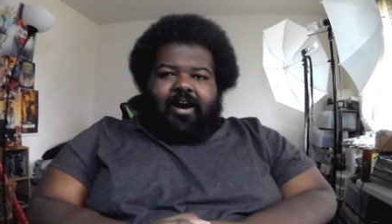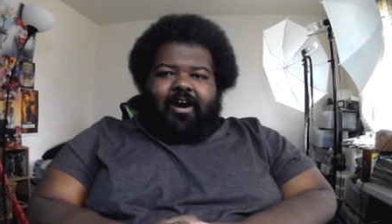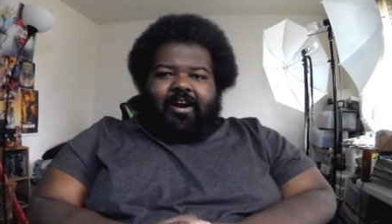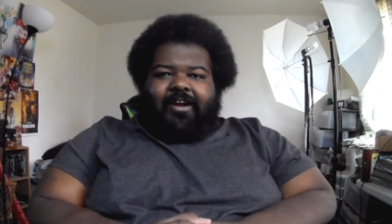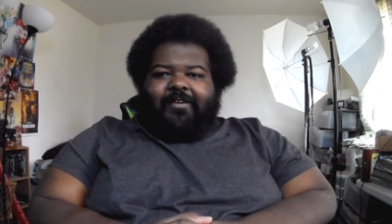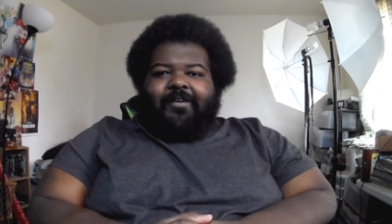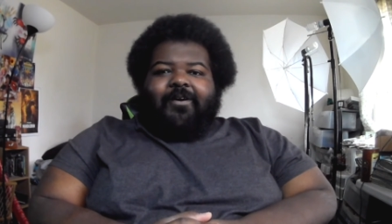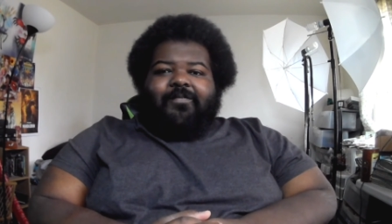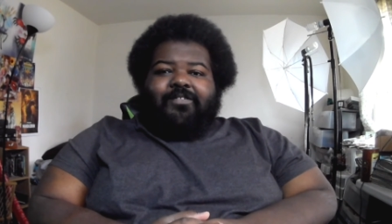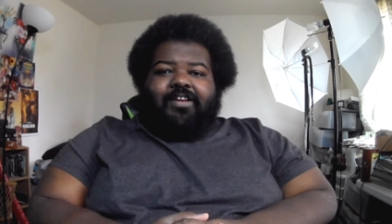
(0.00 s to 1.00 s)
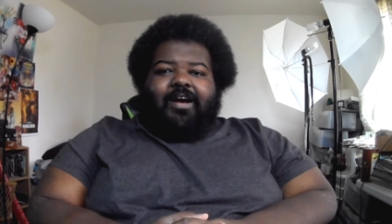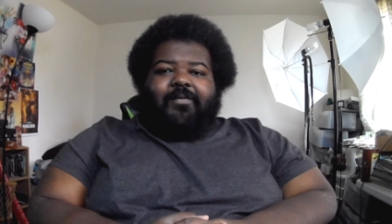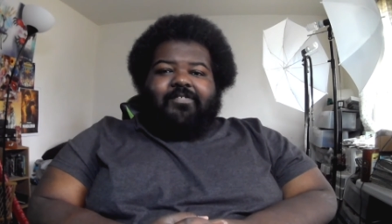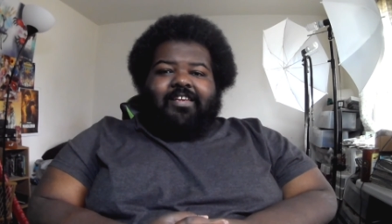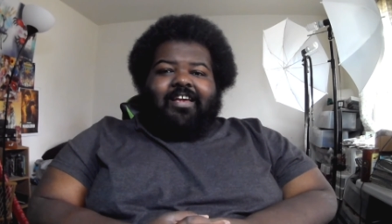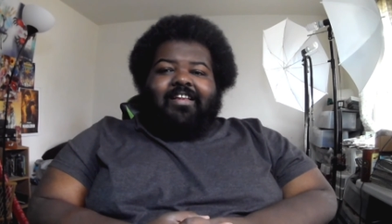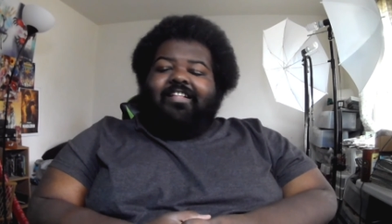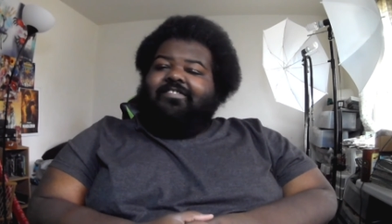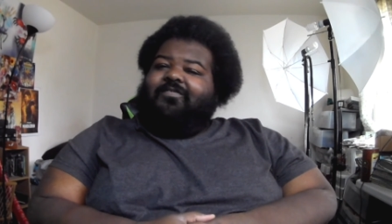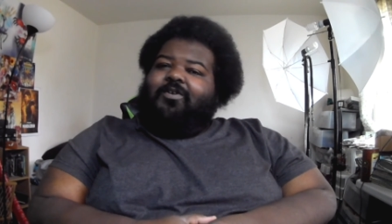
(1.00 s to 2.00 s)
Alright, you know what I'm saying?
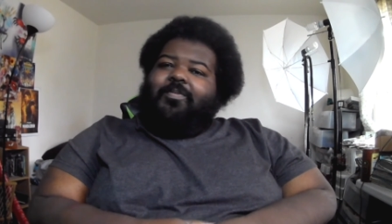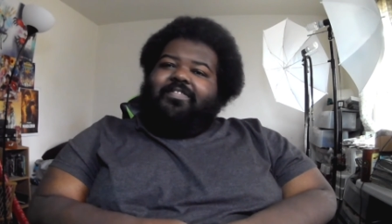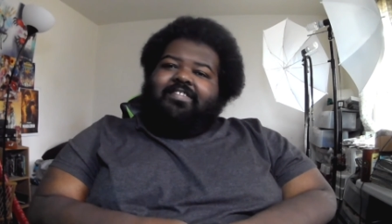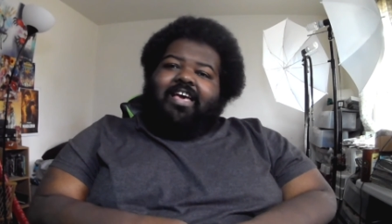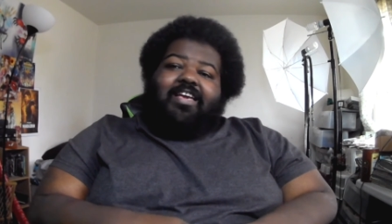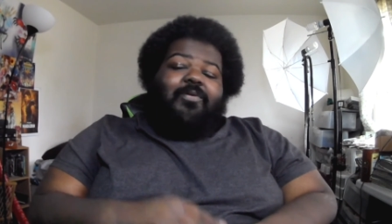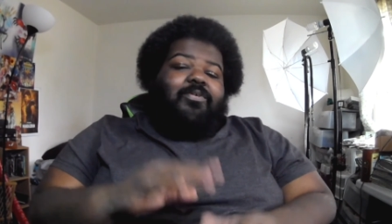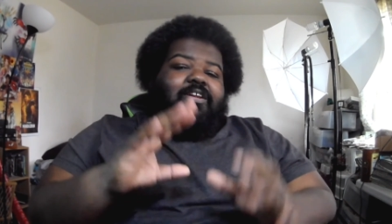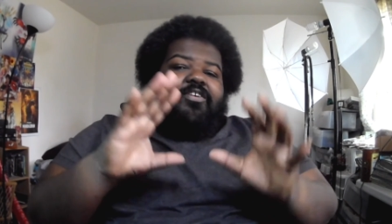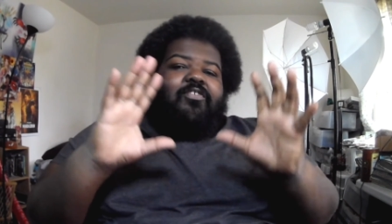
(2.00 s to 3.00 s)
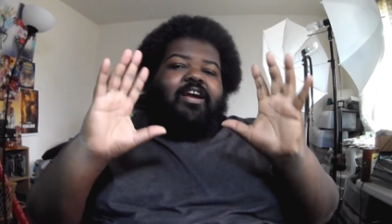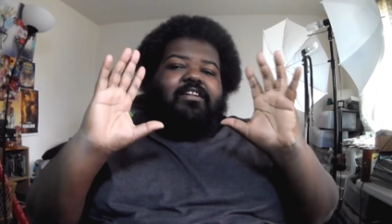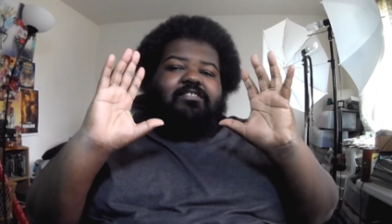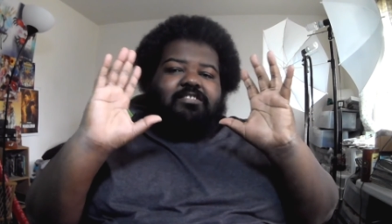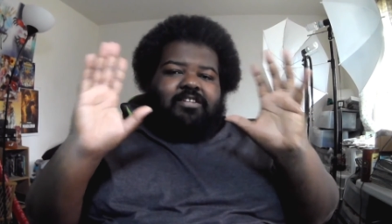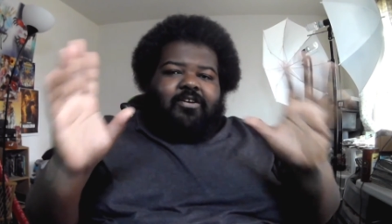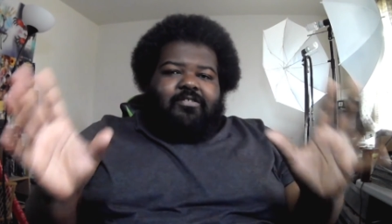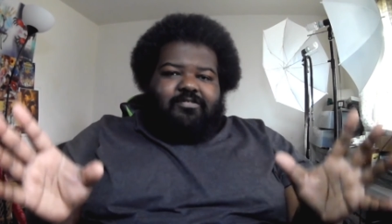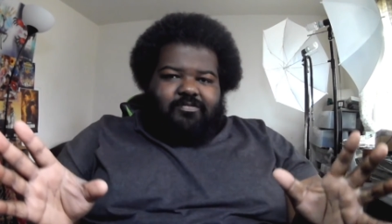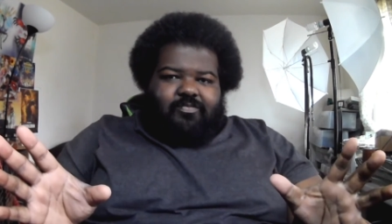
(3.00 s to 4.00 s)
It's a rumor. Take it with a grain of
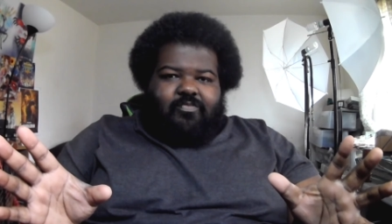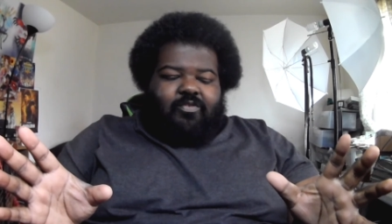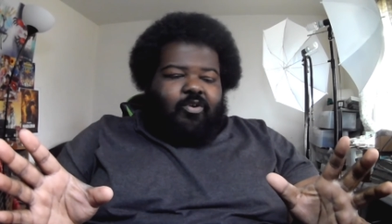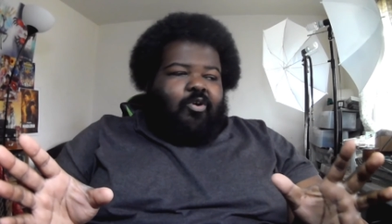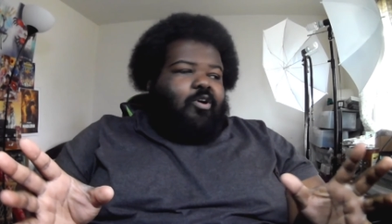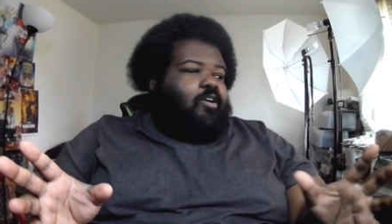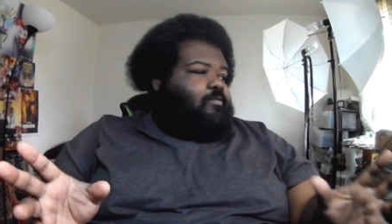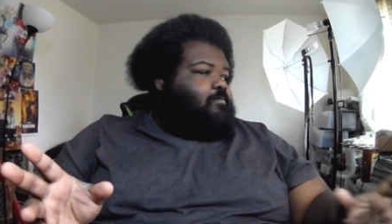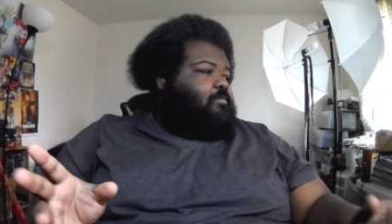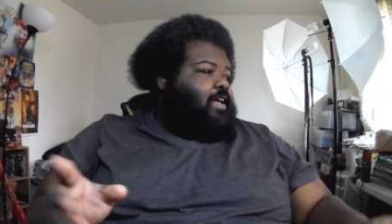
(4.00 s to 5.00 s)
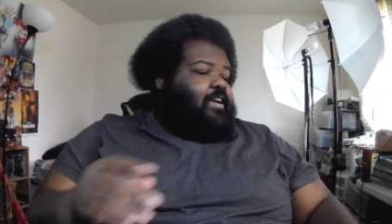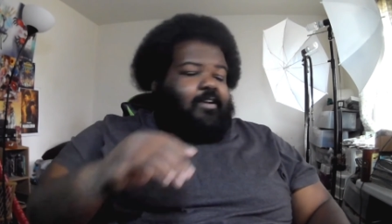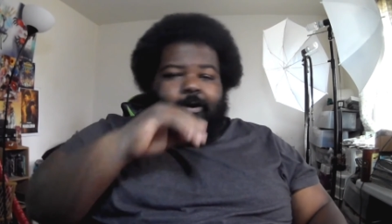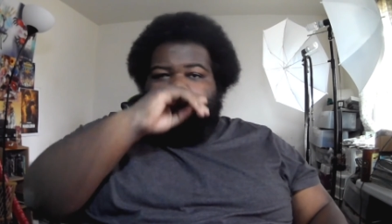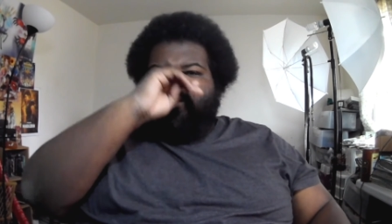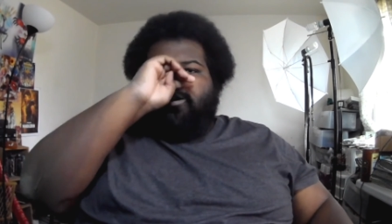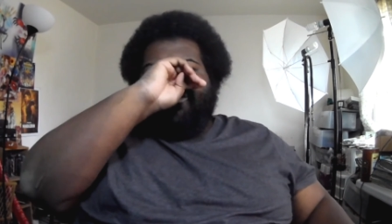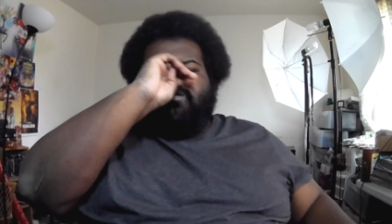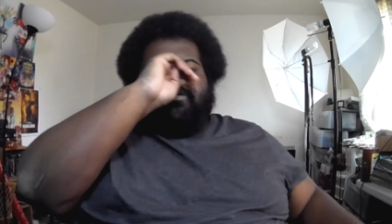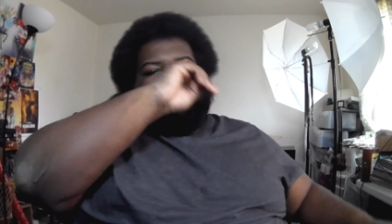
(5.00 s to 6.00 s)
salt. Or like a whole...